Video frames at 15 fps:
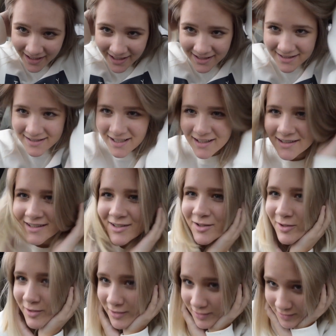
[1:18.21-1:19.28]
It's a
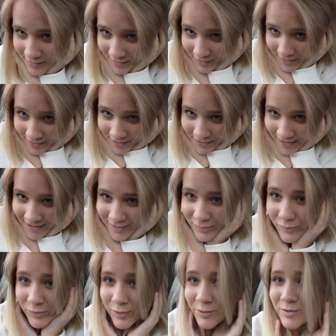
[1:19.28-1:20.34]
little darker at the
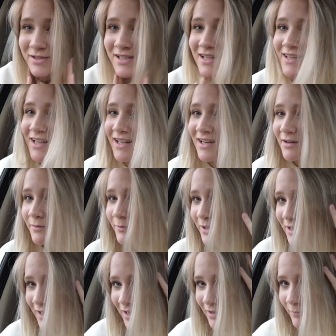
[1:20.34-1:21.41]
roots and then
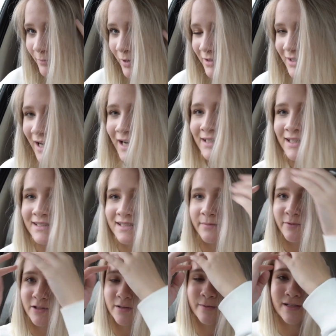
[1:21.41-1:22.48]
we brought the highlights
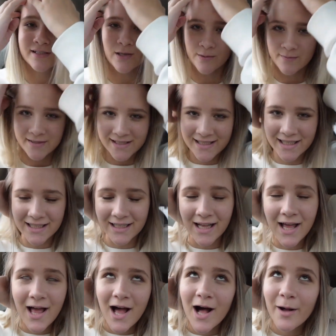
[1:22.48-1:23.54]
up a little bit, so I'm still
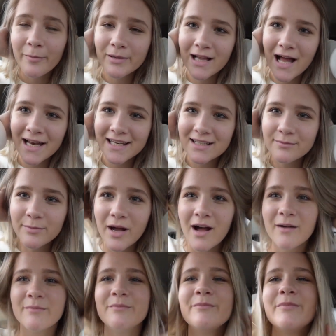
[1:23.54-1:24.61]
a blondie
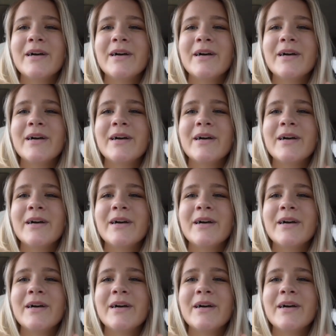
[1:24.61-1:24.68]
bum.